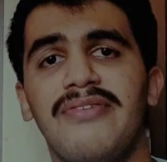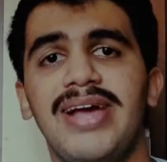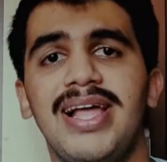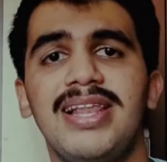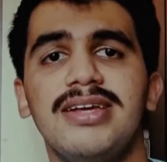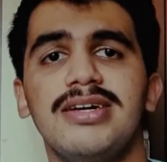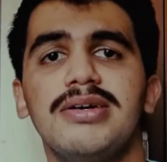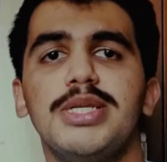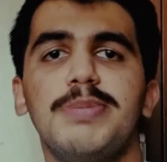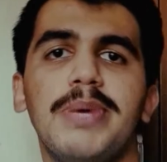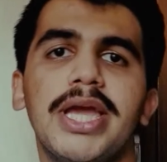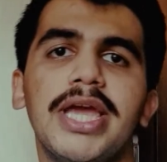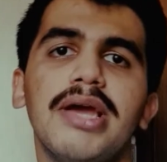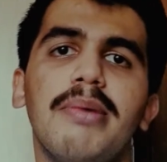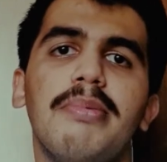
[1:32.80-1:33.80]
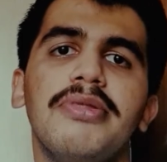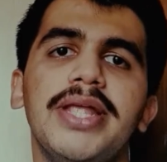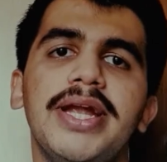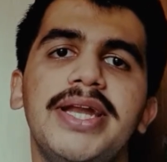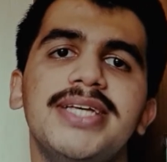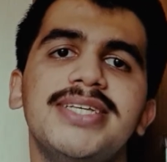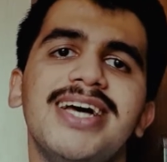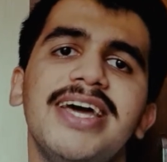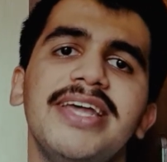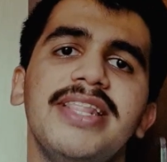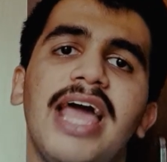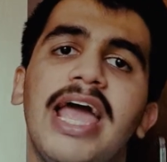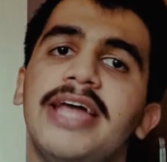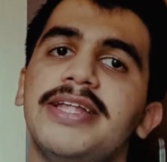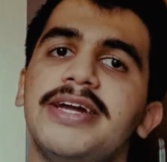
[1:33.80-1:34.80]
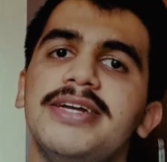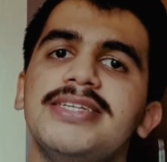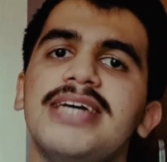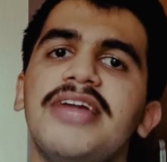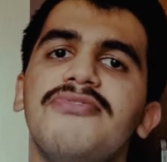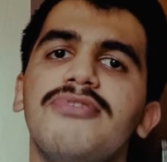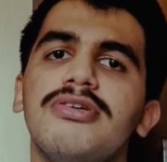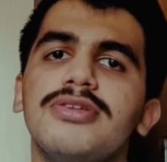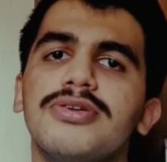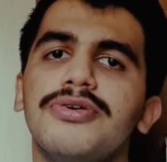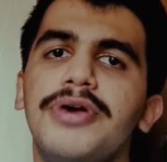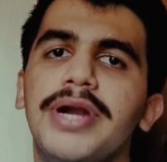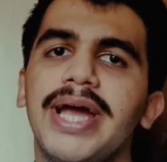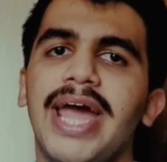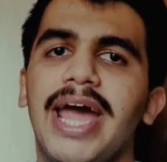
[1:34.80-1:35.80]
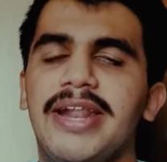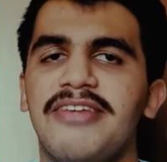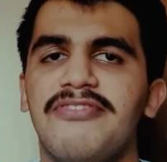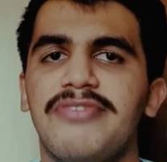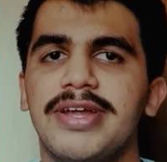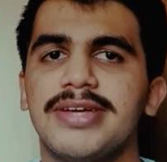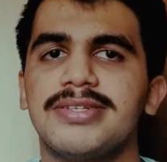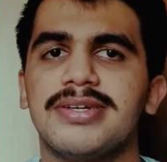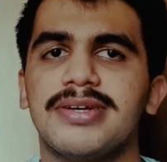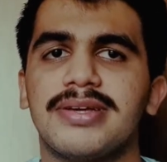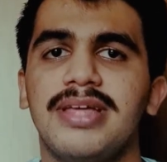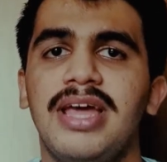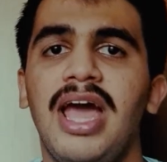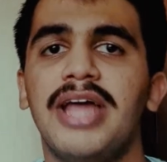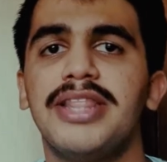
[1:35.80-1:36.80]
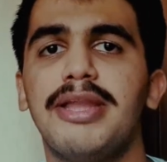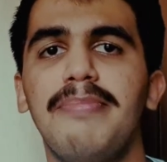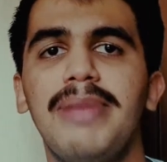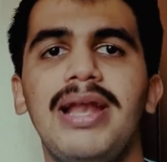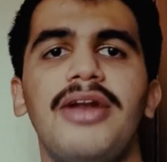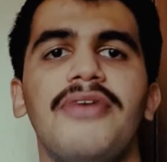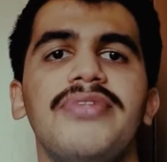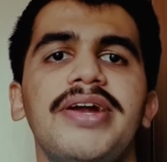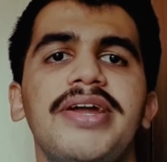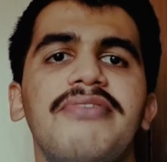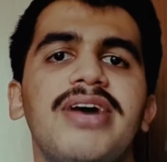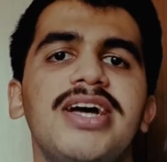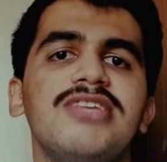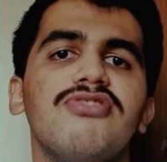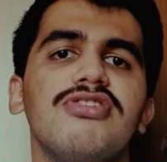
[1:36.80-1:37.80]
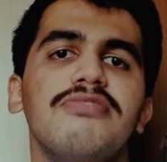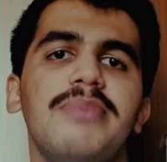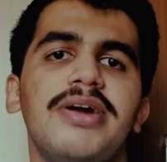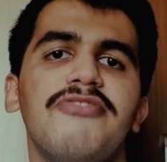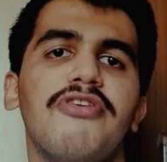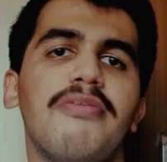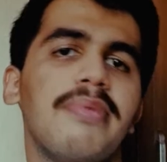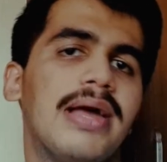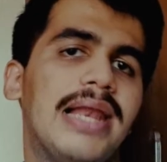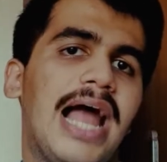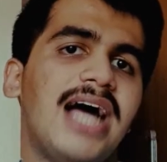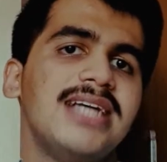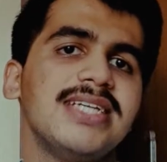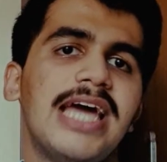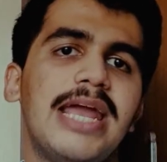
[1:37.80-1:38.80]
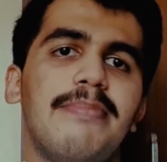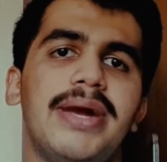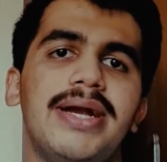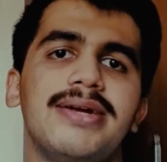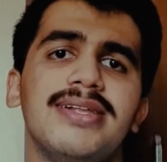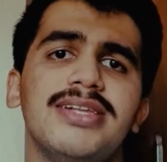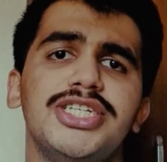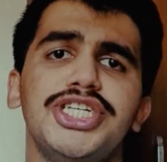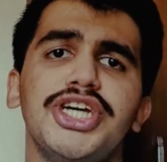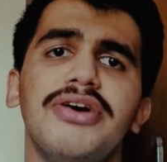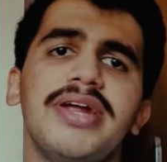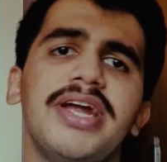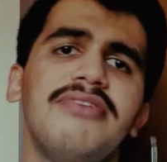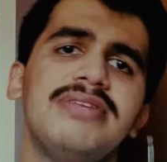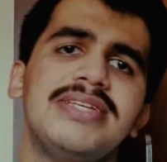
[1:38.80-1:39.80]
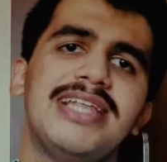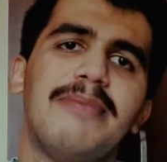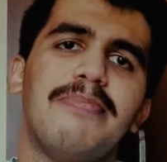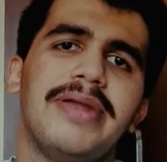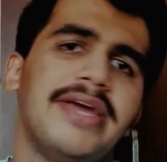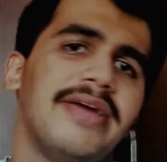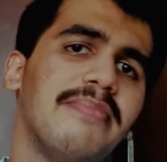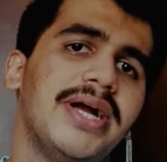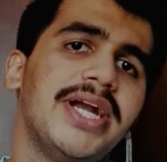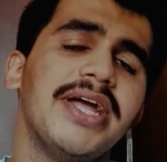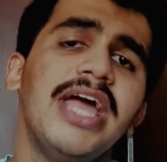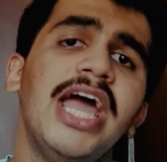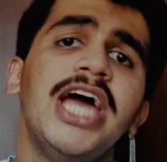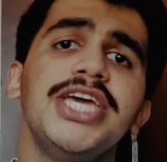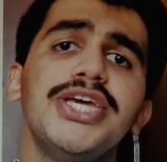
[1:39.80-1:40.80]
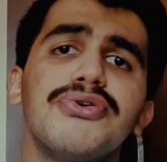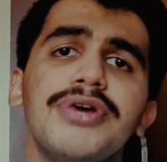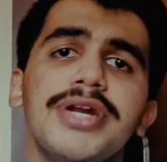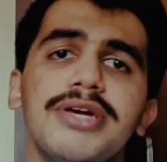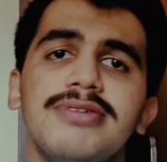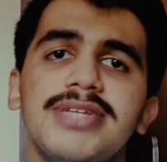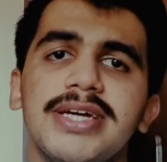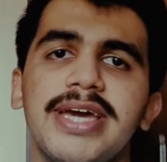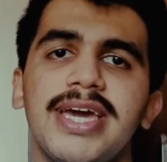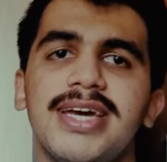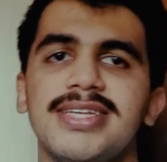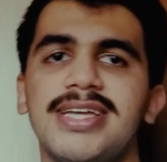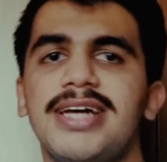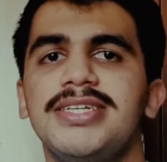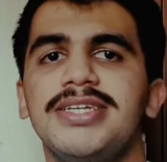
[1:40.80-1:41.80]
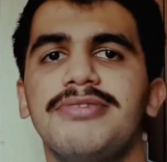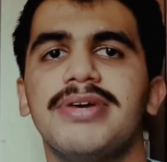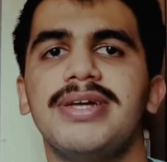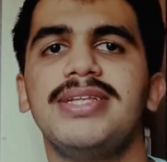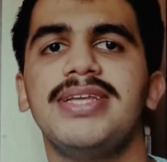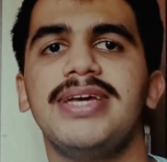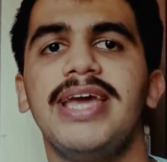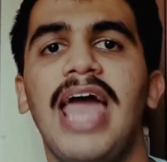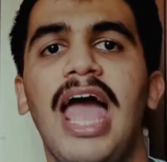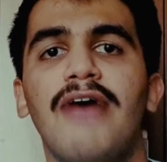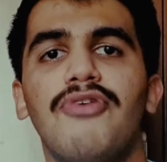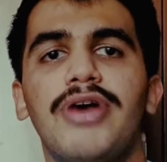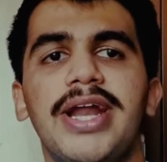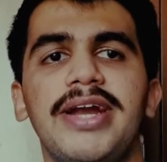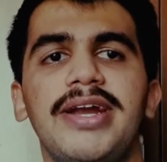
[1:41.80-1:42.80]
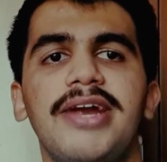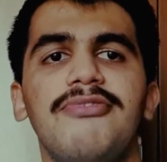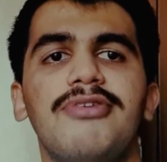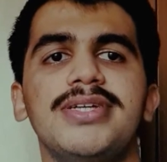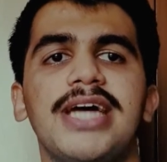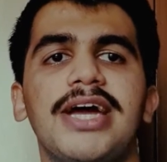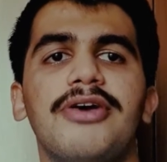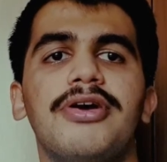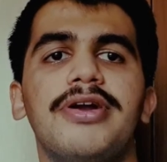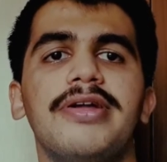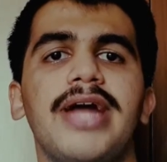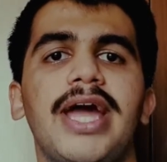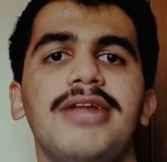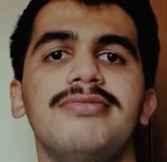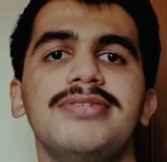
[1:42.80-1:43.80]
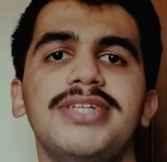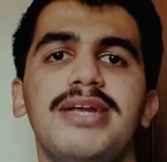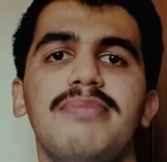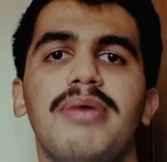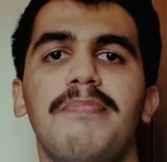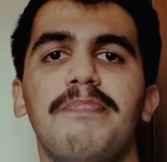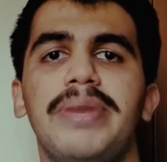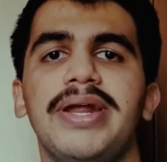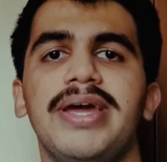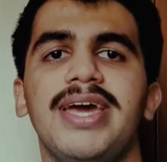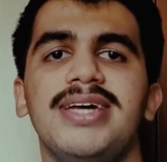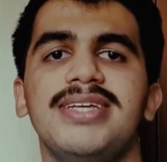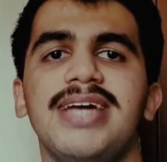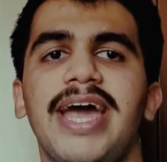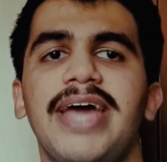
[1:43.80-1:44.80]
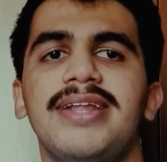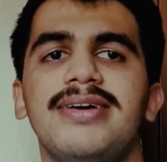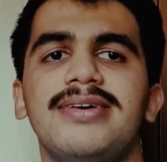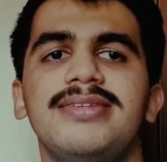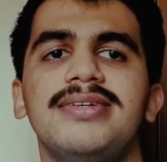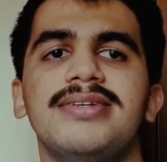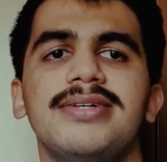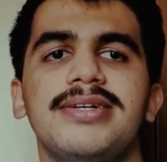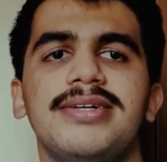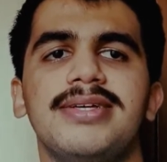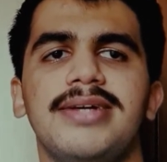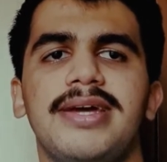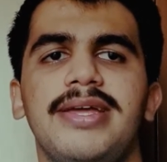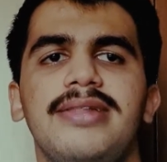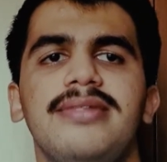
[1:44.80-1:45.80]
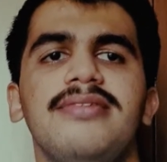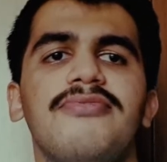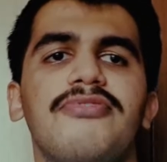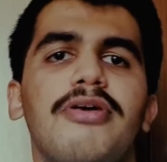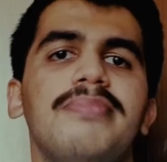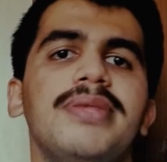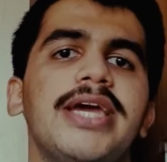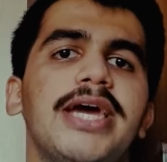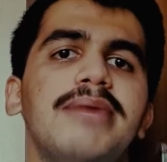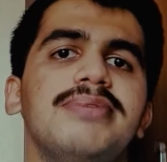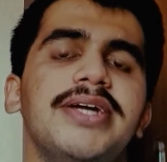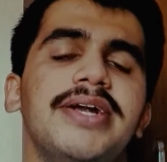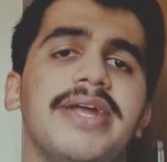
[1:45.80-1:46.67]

Well, speaking about the design was good and refreshing. The build of the device was made from glass and metal. Sure, it was slippery, but you could use a case. As you can see, what I did was I got a Rhino Shield bumper case and a skin from Caves